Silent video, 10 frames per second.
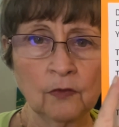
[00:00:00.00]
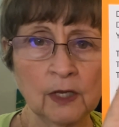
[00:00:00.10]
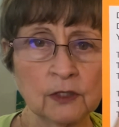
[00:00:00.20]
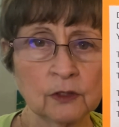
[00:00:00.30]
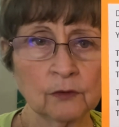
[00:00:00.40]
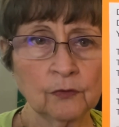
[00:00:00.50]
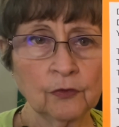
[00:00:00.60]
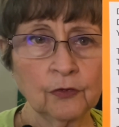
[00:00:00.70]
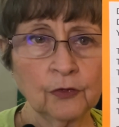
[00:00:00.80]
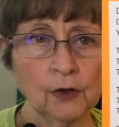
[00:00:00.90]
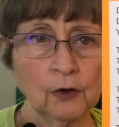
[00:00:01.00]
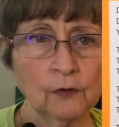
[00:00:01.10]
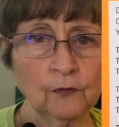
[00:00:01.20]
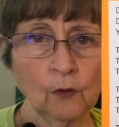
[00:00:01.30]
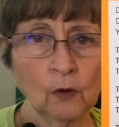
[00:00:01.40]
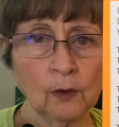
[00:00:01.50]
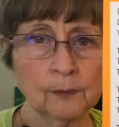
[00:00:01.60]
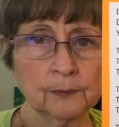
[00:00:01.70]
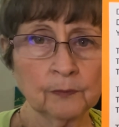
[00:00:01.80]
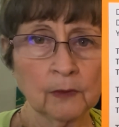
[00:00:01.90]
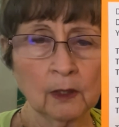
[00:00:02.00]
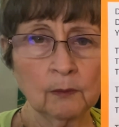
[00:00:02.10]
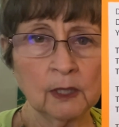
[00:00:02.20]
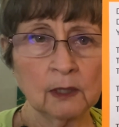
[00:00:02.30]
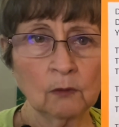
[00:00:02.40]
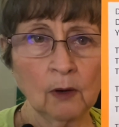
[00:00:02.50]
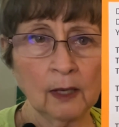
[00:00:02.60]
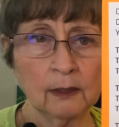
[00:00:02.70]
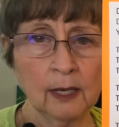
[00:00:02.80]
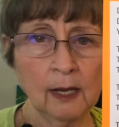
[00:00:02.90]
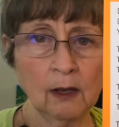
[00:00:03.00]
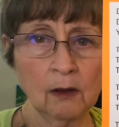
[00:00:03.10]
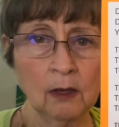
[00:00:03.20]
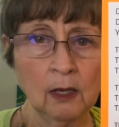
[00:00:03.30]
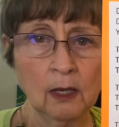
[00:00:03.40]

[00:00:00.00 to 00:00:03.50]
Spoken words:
These are third form, meaning right now.